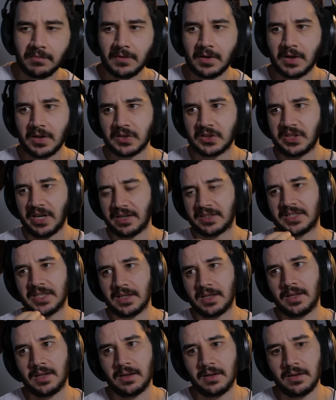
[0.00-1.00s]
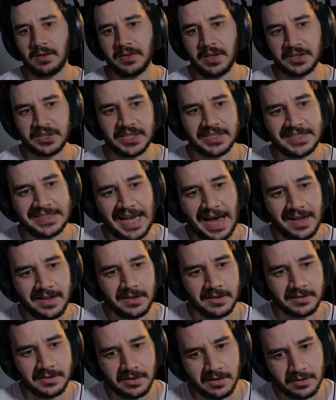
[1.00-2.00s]
Because there's a
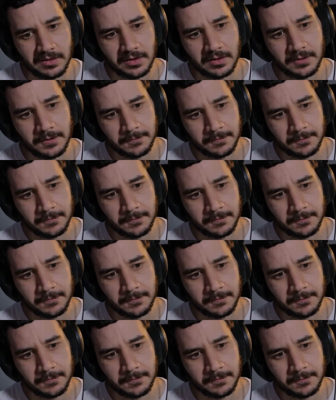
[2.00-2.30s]
sadness here.